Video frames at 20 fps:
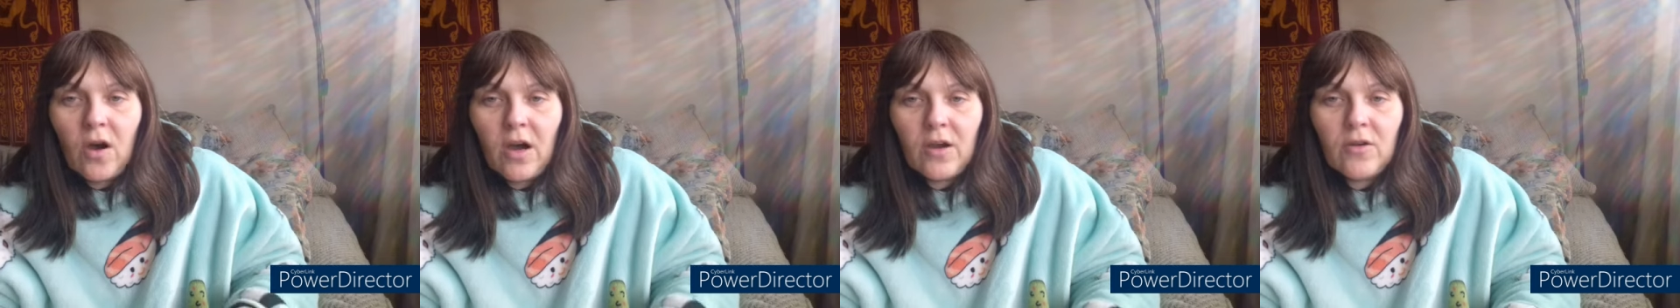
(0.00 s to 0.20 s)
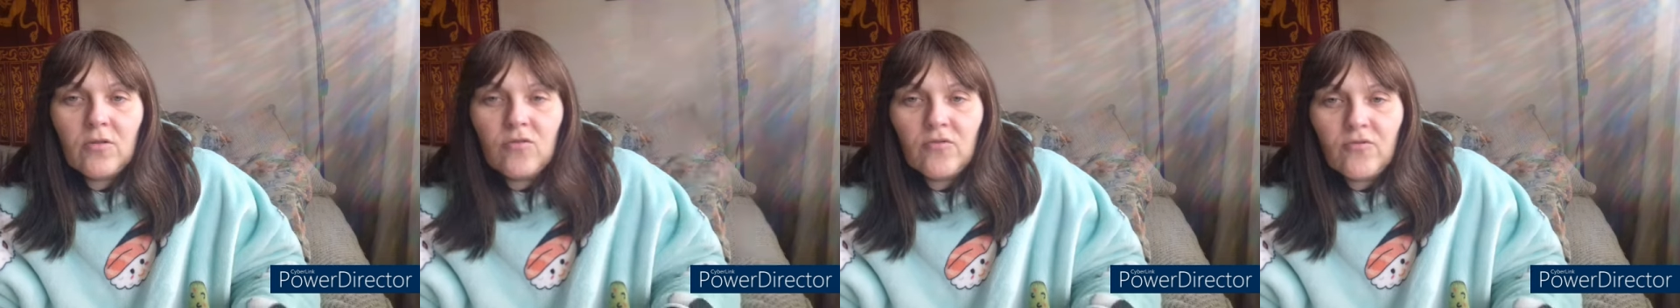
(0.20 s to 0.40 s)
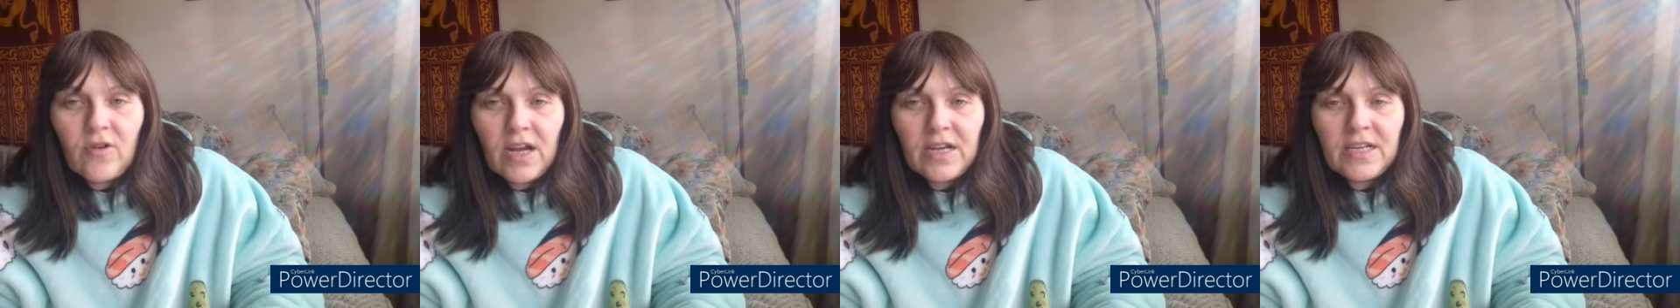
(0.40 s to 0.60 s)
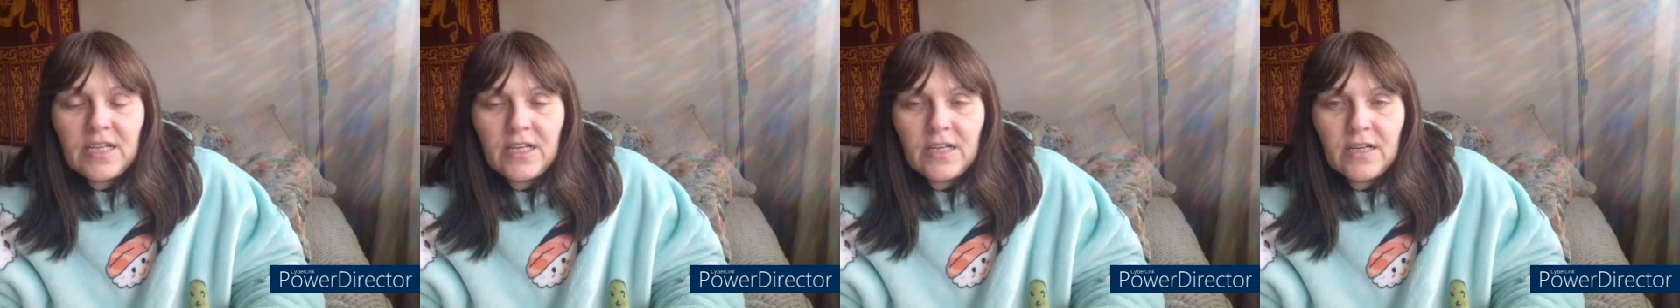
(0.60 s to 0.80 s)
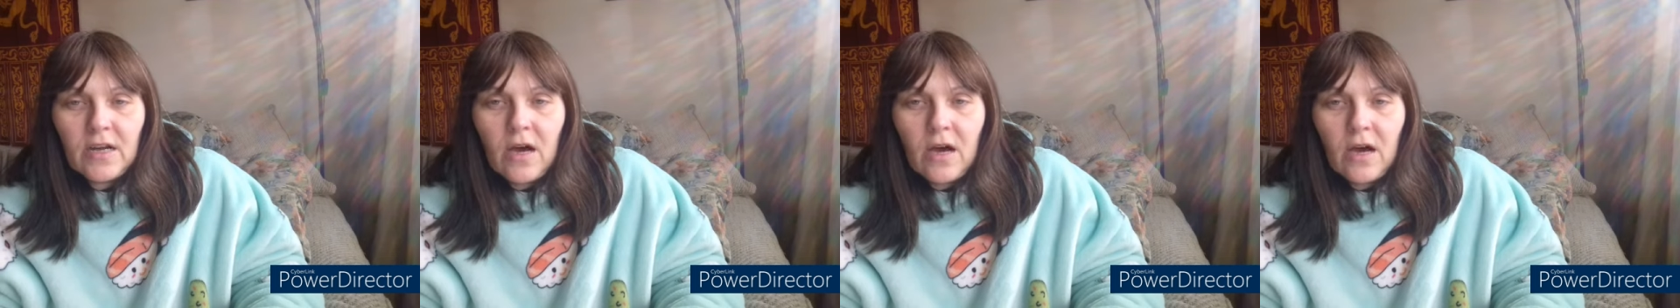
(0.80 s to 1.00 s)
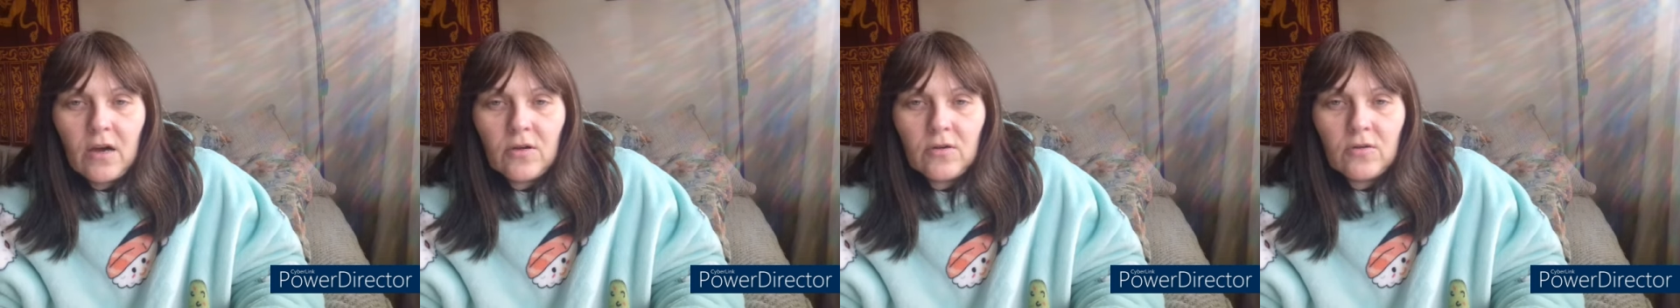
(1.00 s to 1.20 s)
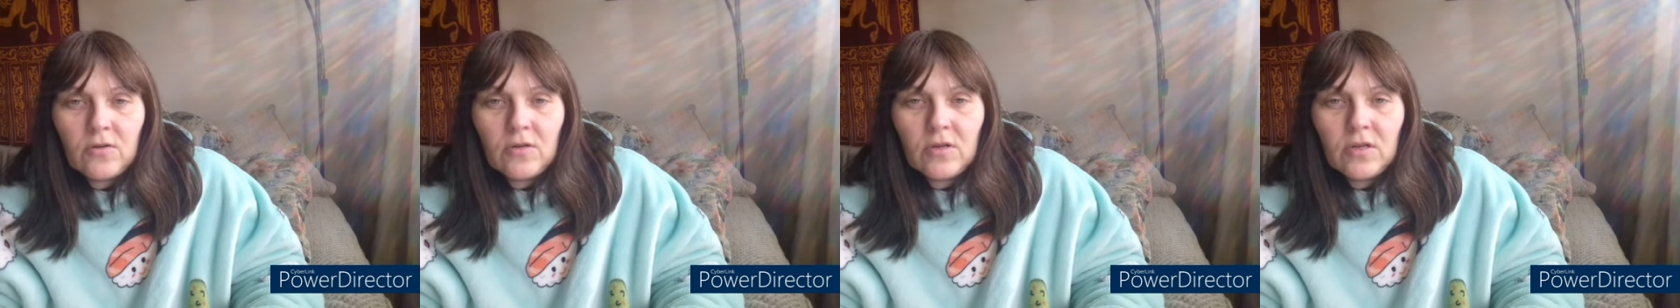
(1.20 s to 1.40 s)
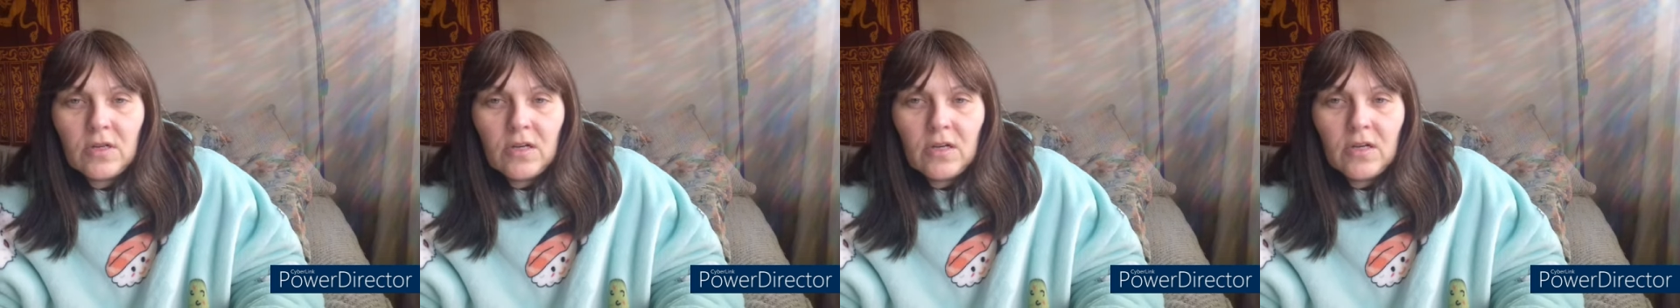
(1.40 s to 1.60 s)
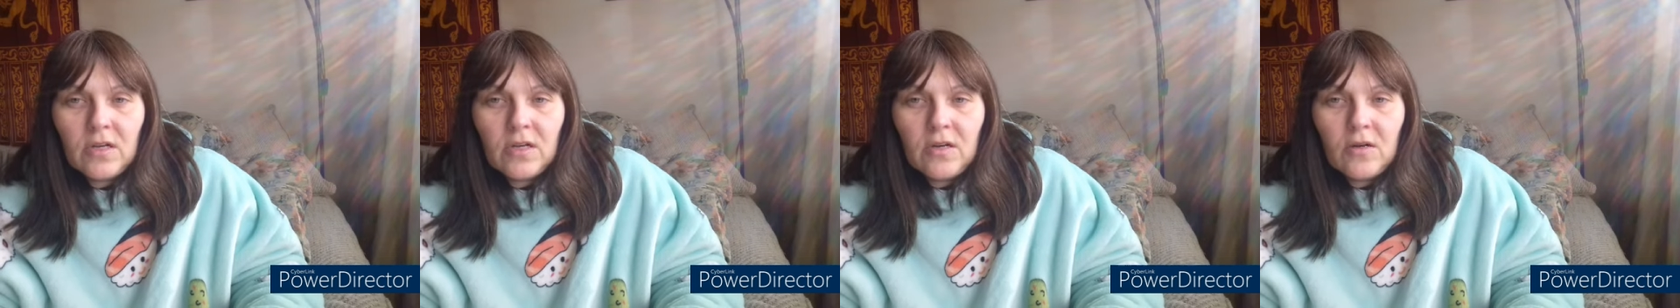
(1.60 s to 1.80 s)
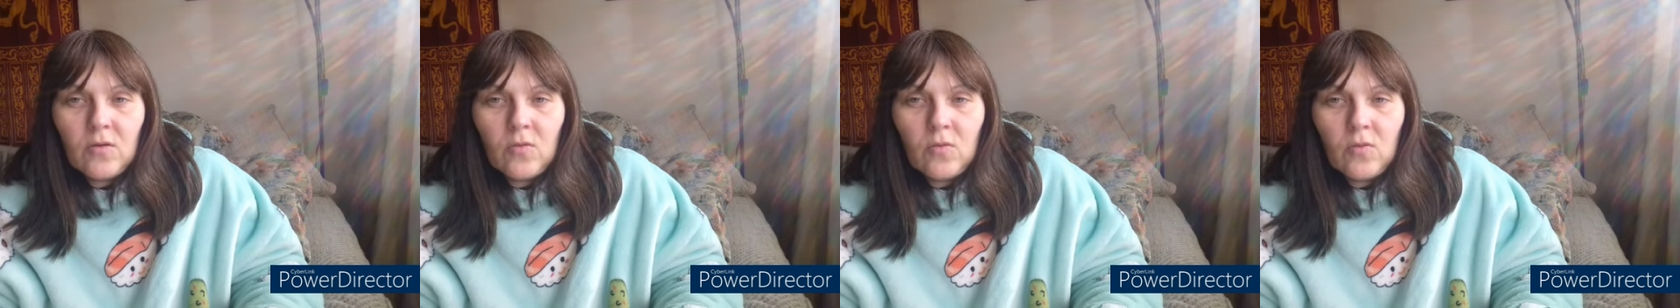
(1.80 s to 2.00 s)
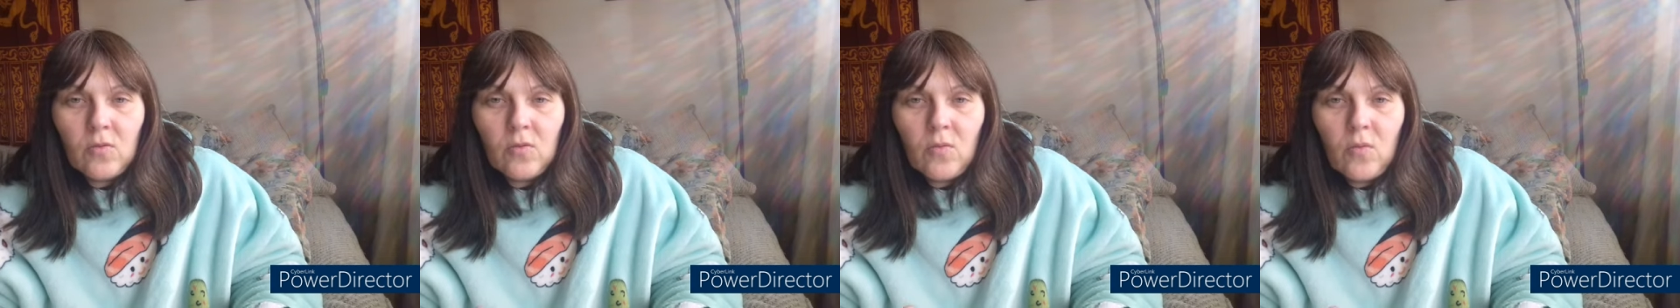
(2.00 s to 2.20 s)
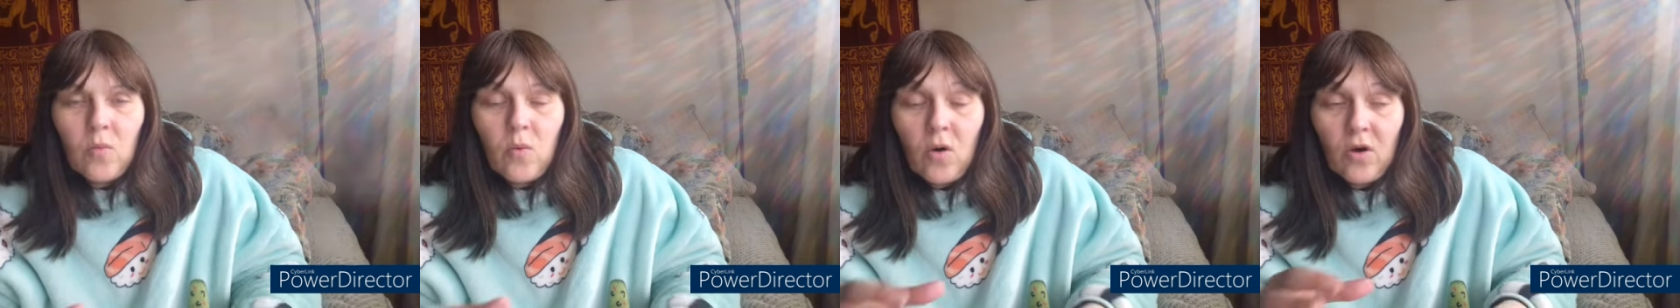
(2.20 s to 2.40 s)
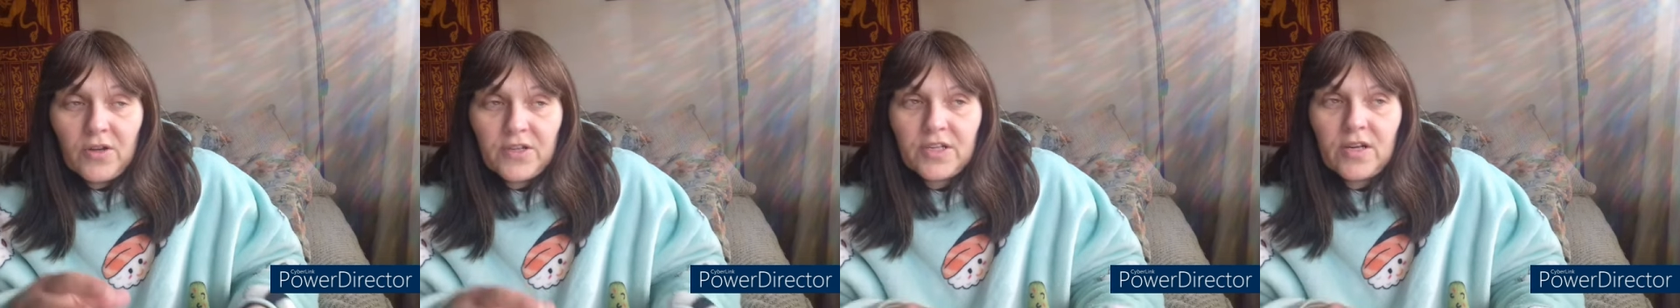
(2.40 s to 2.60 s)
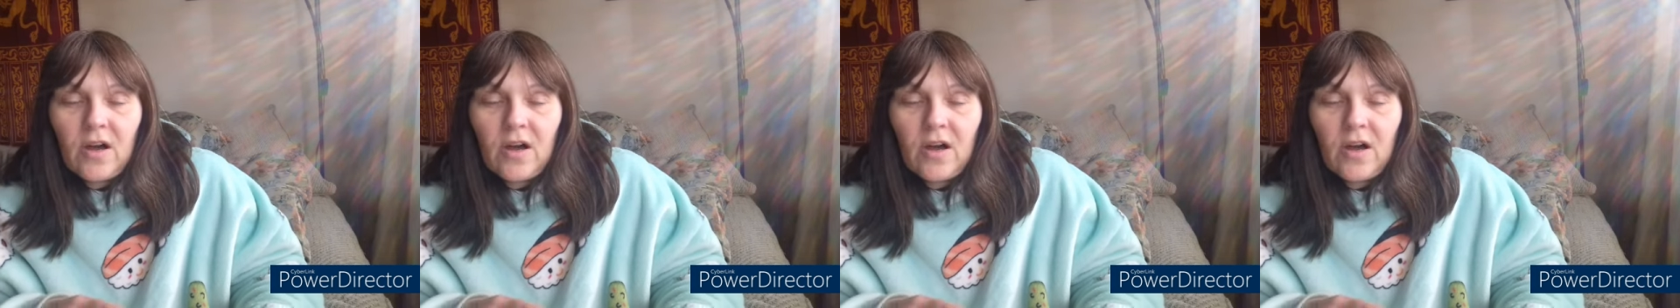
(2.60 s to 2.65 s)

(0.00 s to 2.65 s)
I already know what